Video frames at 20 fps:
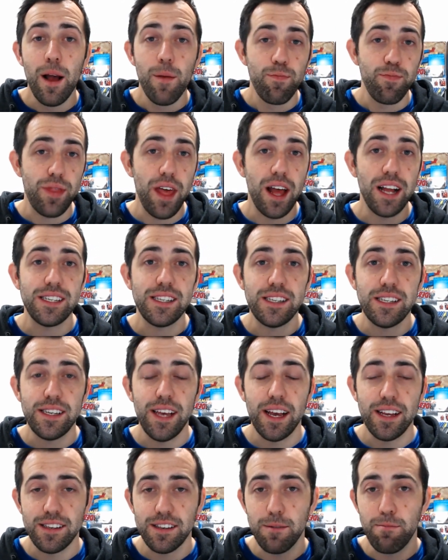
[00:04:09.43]
that
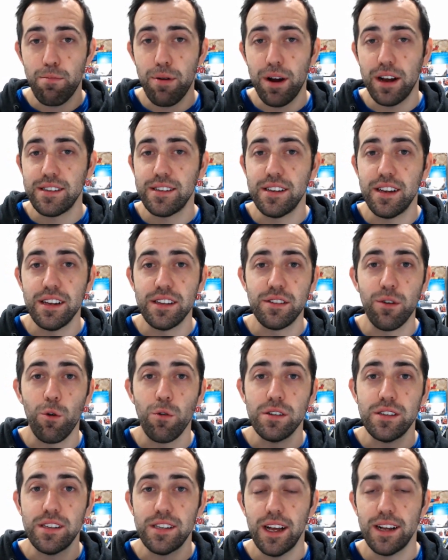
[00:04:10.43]
sets the precedence
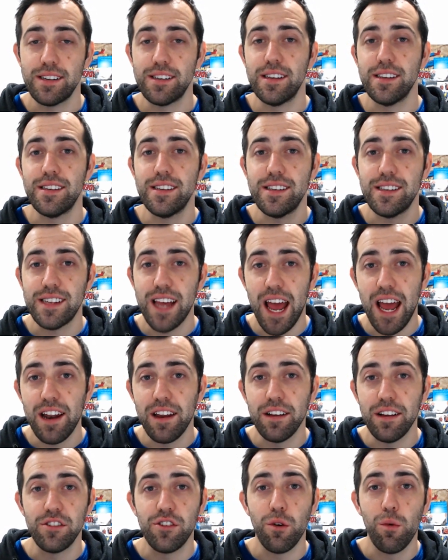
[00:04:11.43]
or sets the standard